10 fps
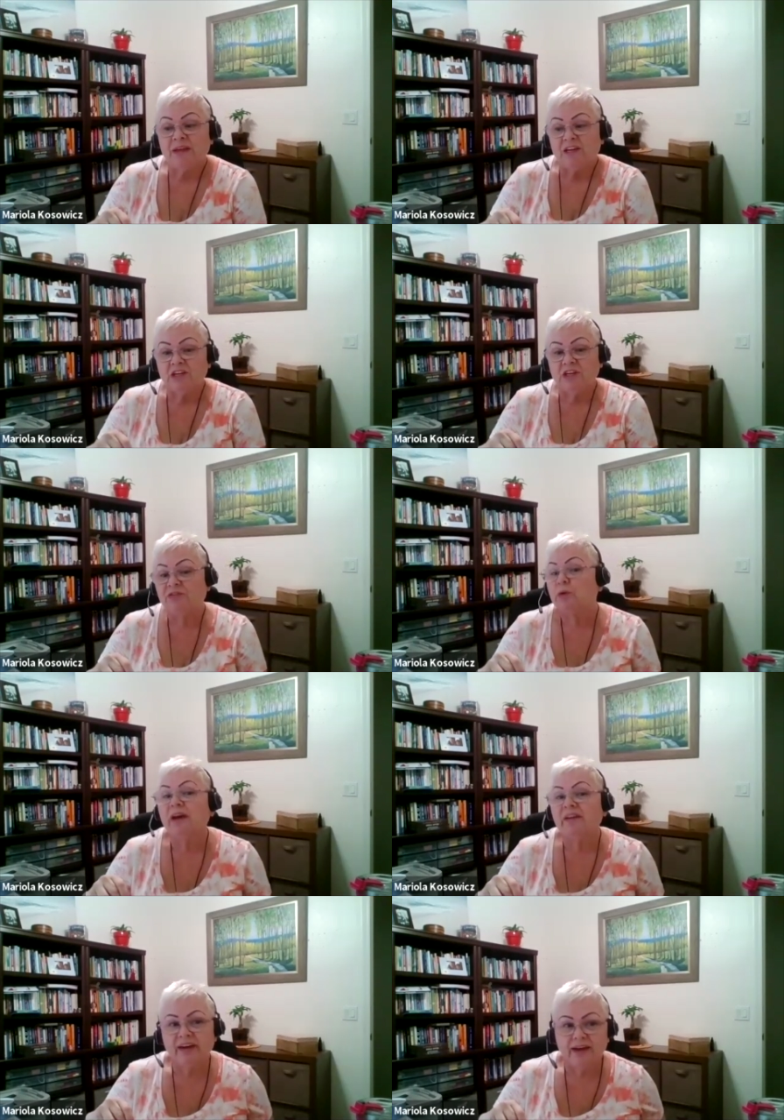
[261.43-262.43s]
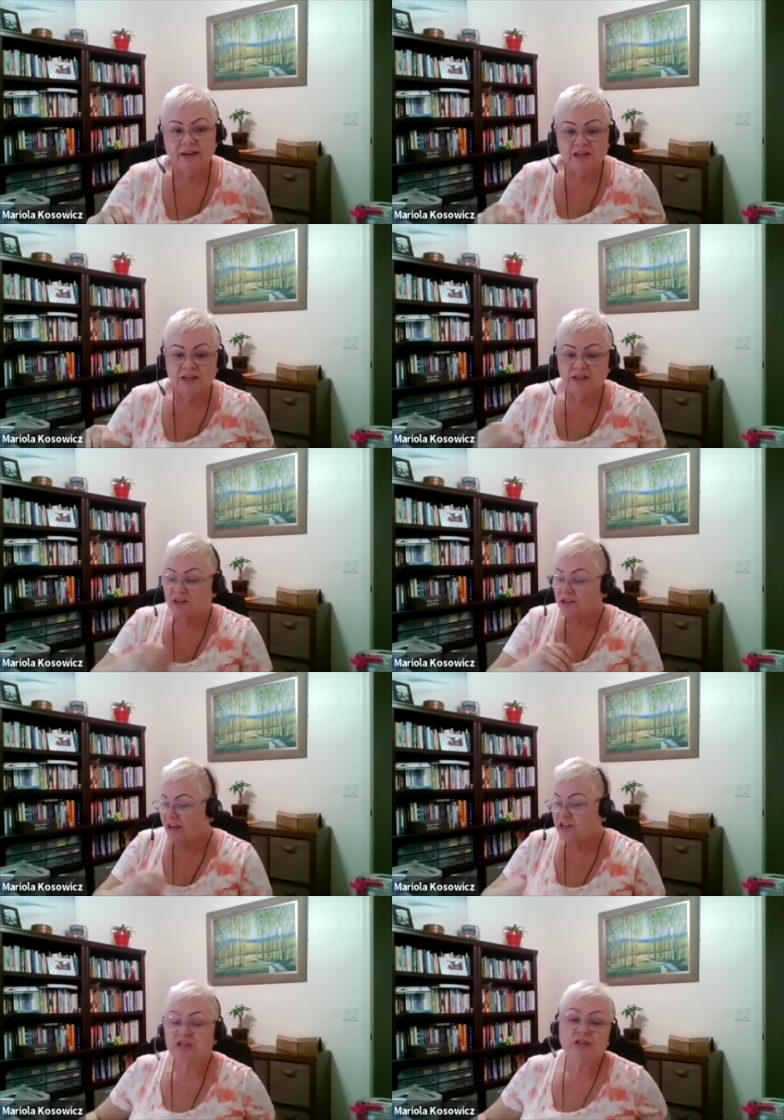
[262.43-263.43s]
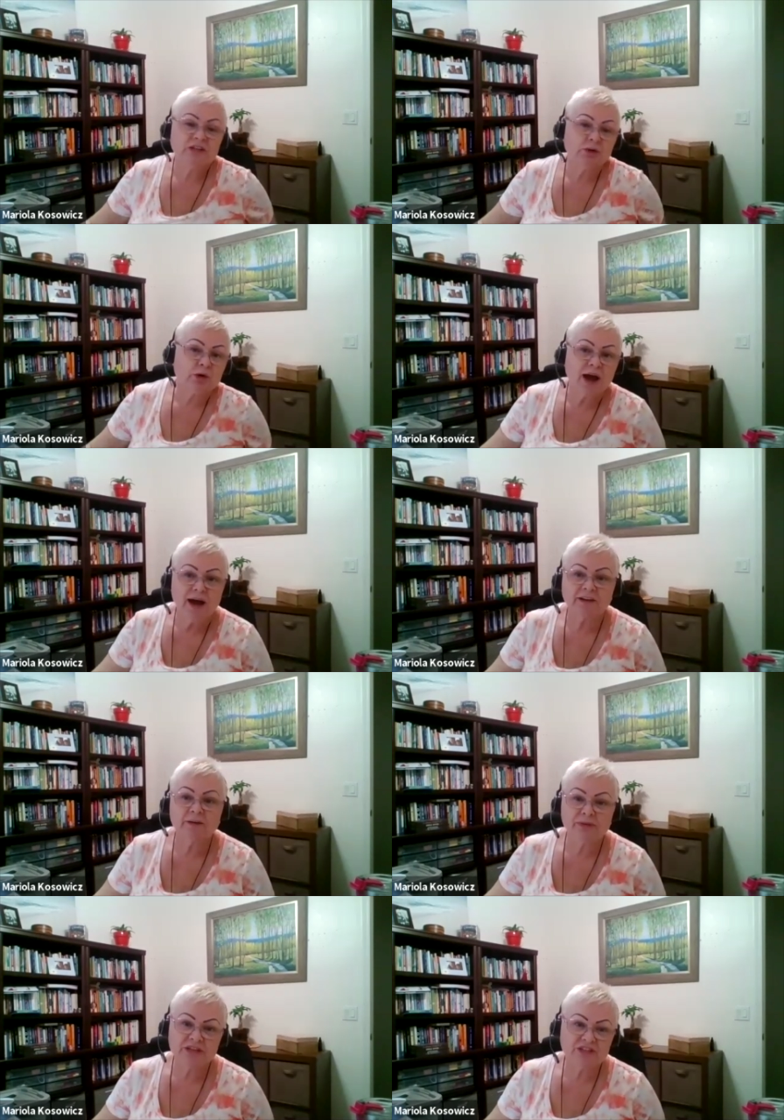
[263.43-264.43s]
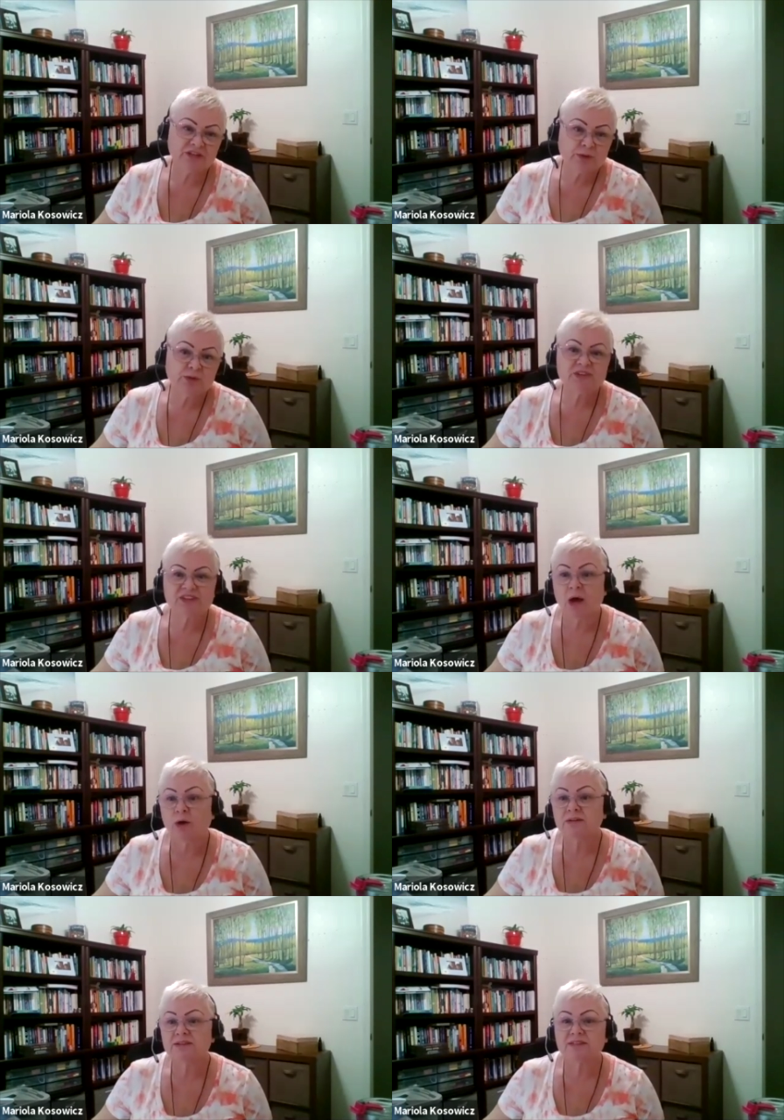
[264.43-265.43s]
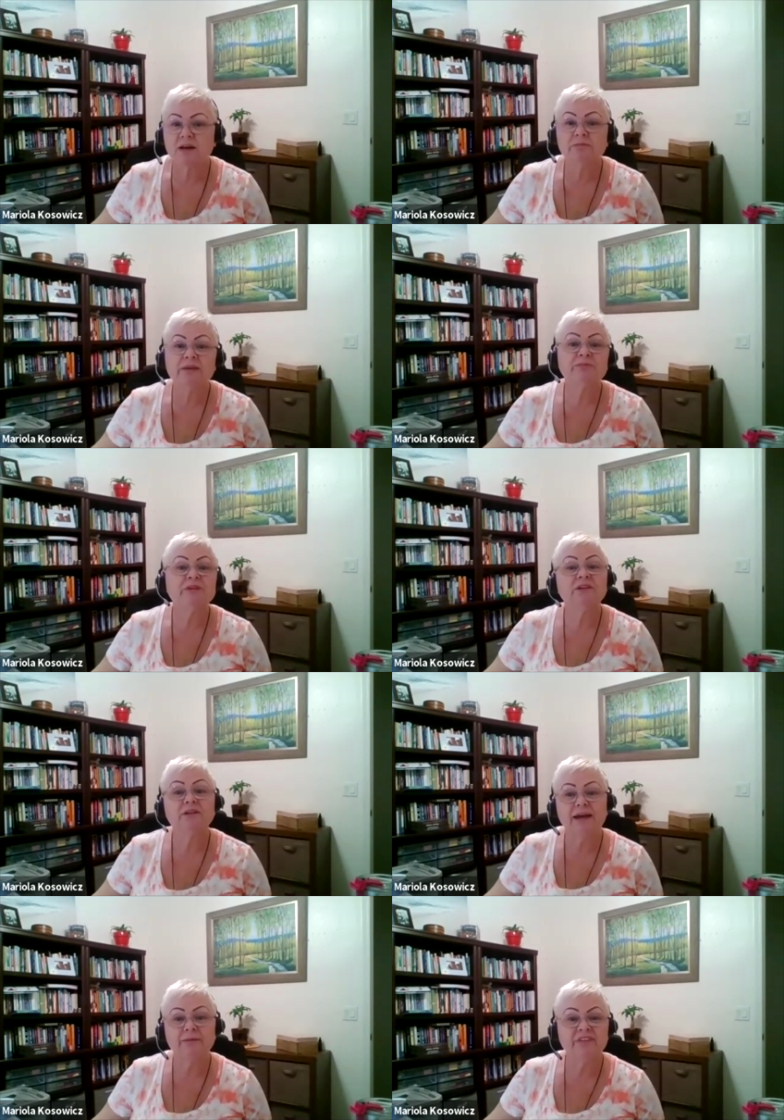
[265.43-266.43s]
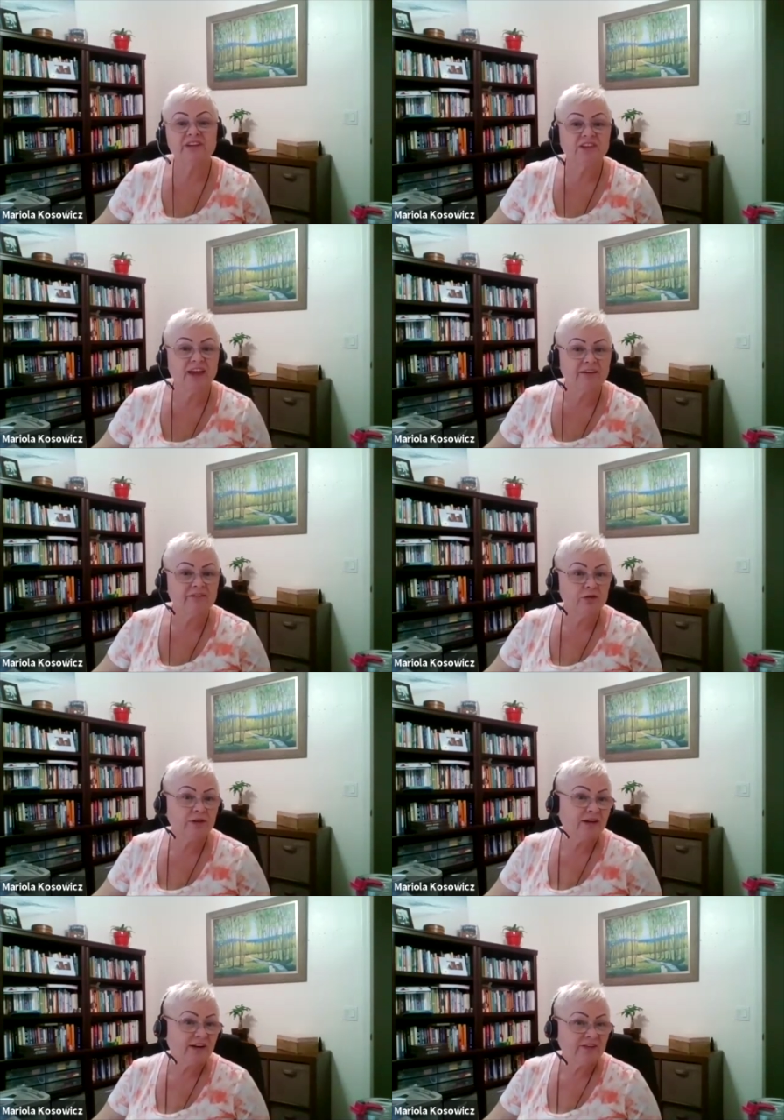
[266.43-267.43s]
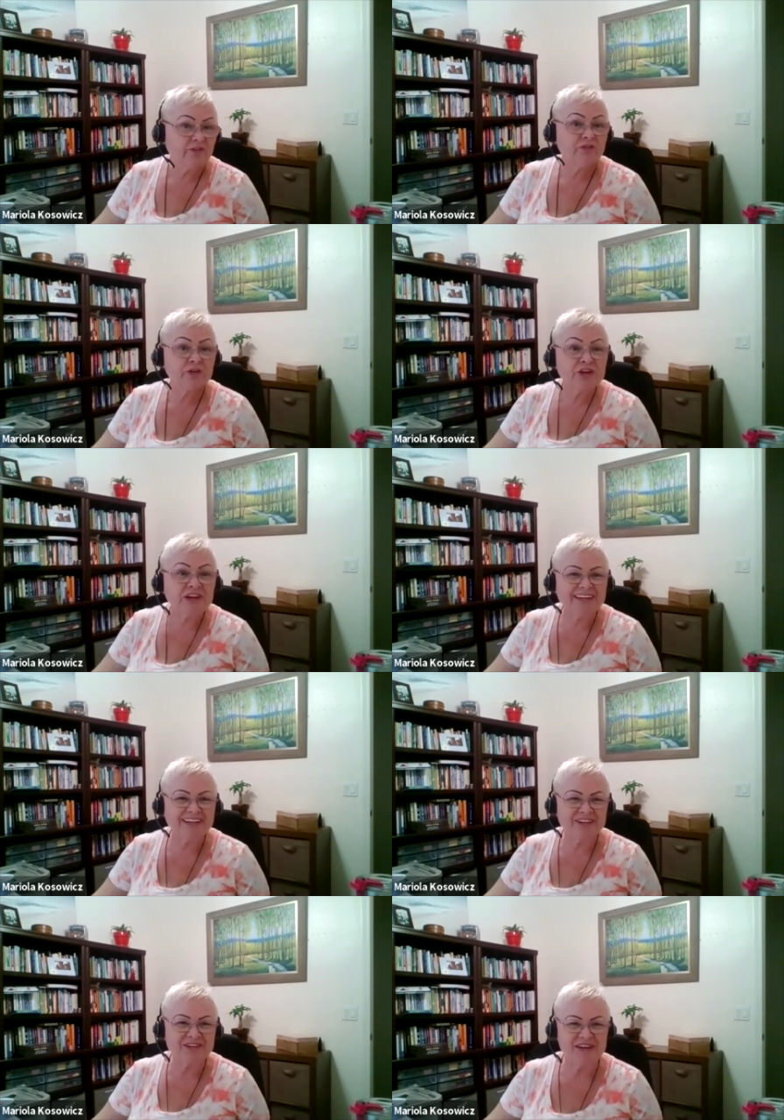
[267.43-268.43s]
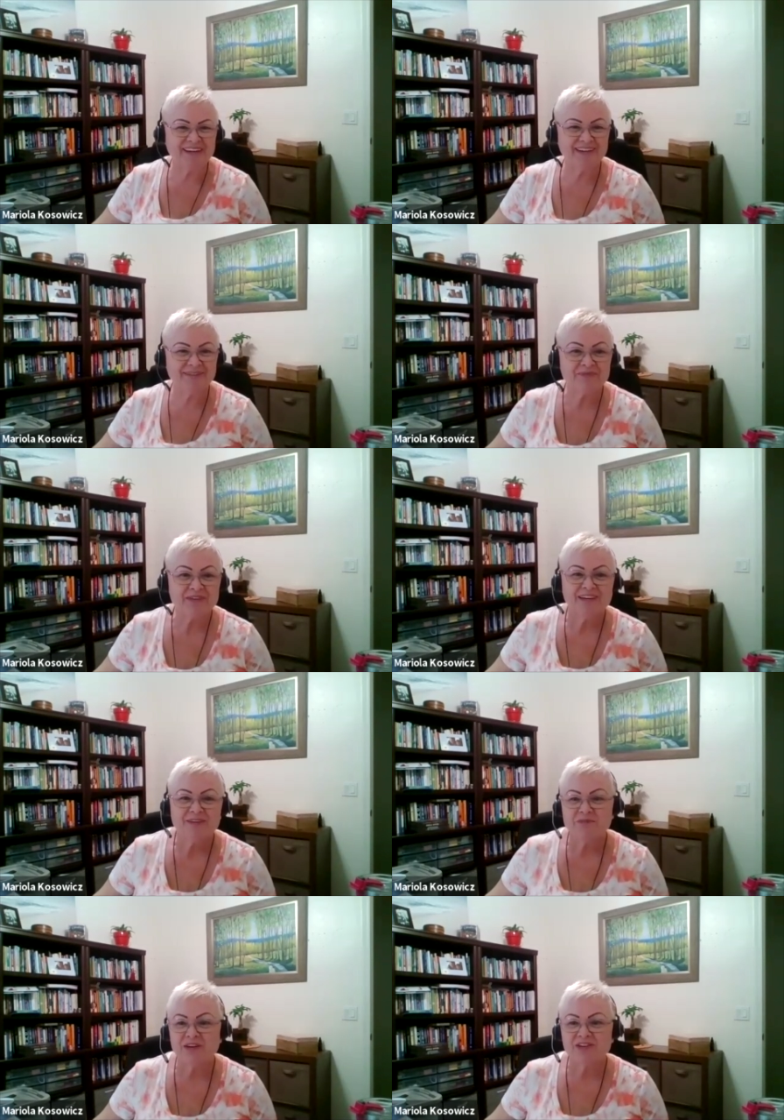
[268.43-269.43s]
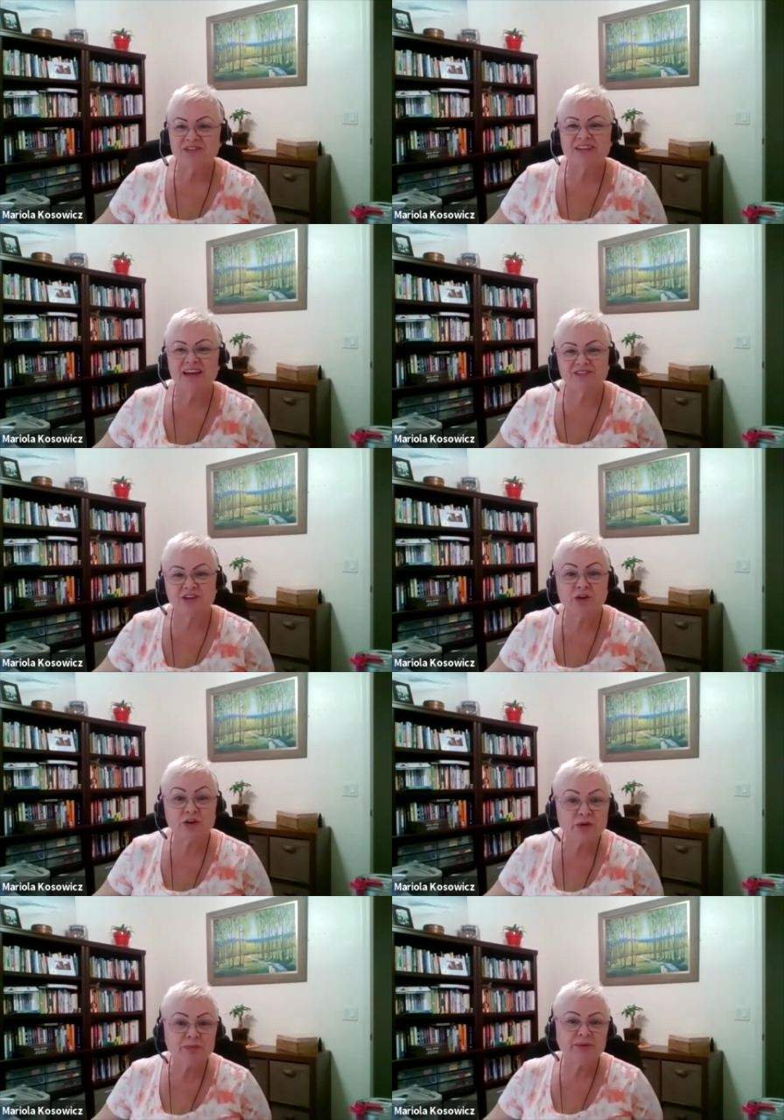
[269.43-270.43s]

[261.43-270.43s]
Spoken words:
if you have any intention in your heart, please do so. So maybe I'm very thankful and grateful for healing today, because as a group